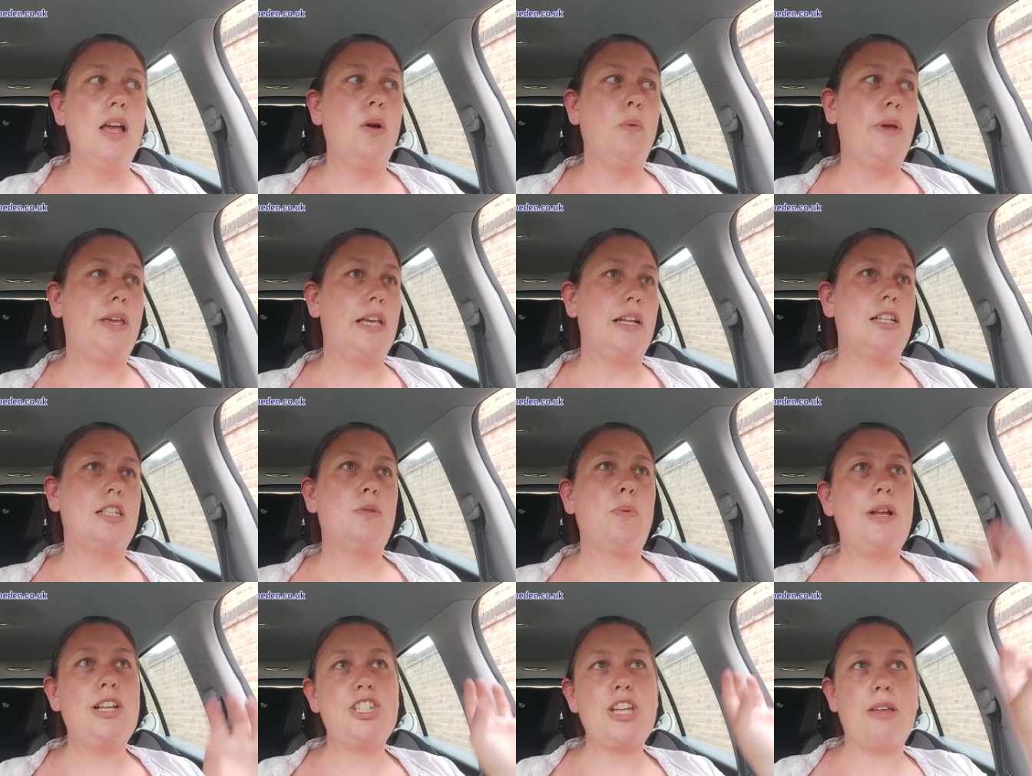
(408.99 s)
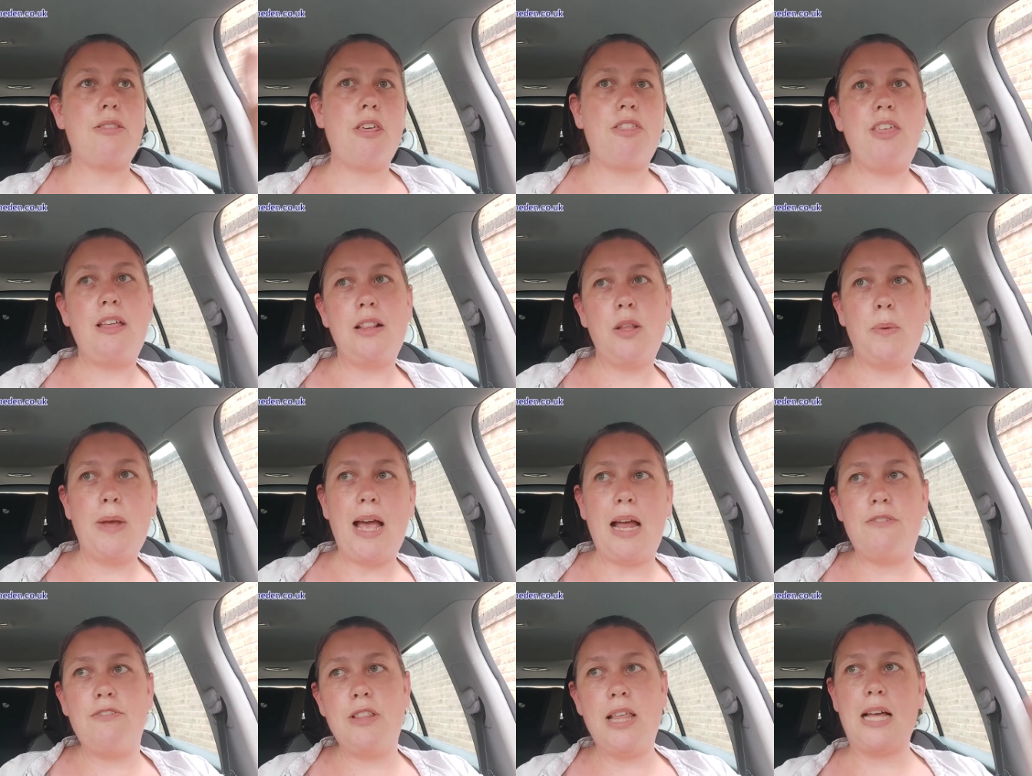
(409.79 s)
We can switch out the thing that we
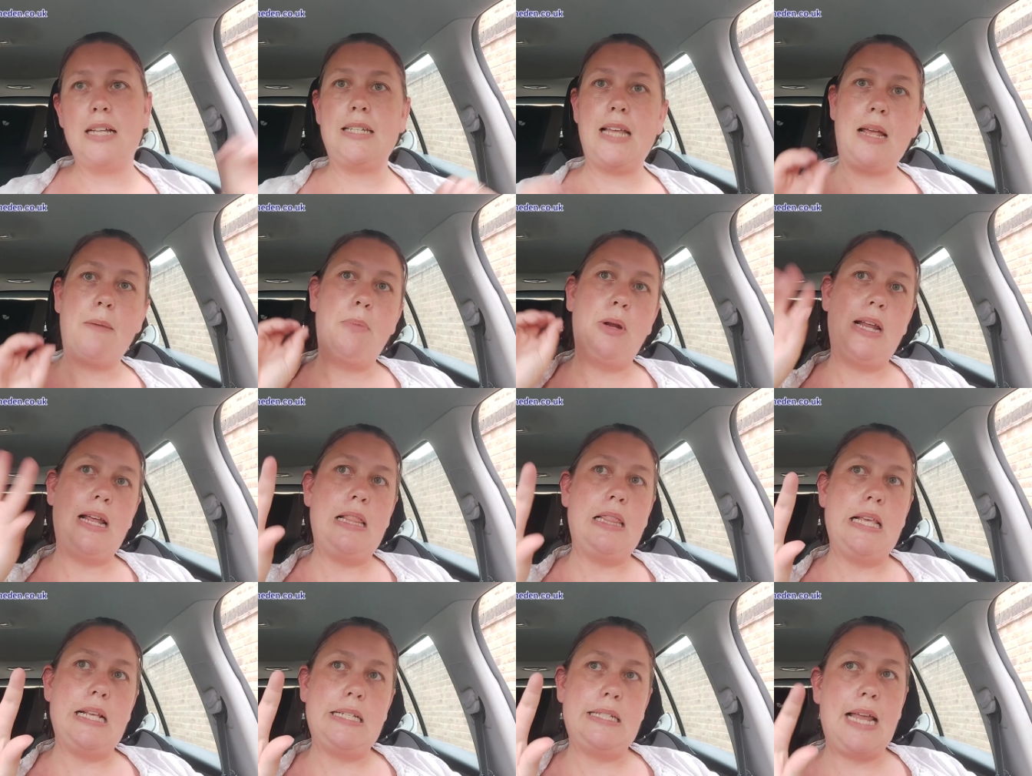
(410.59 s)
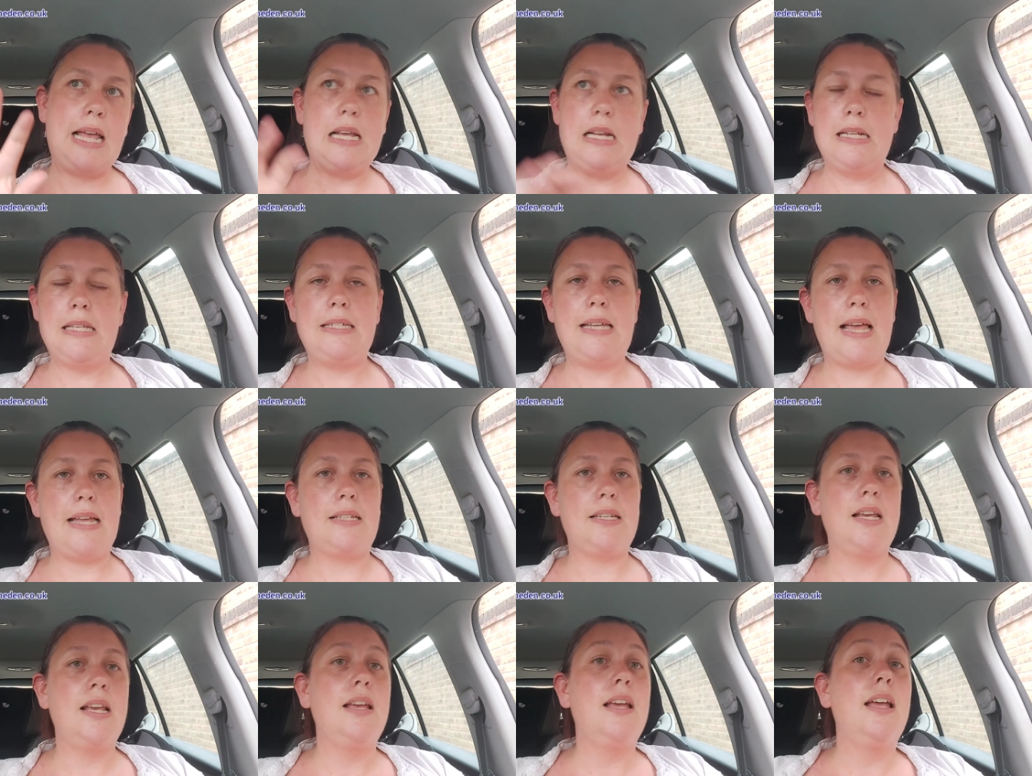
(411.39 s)
had for that day and put it in this day instead.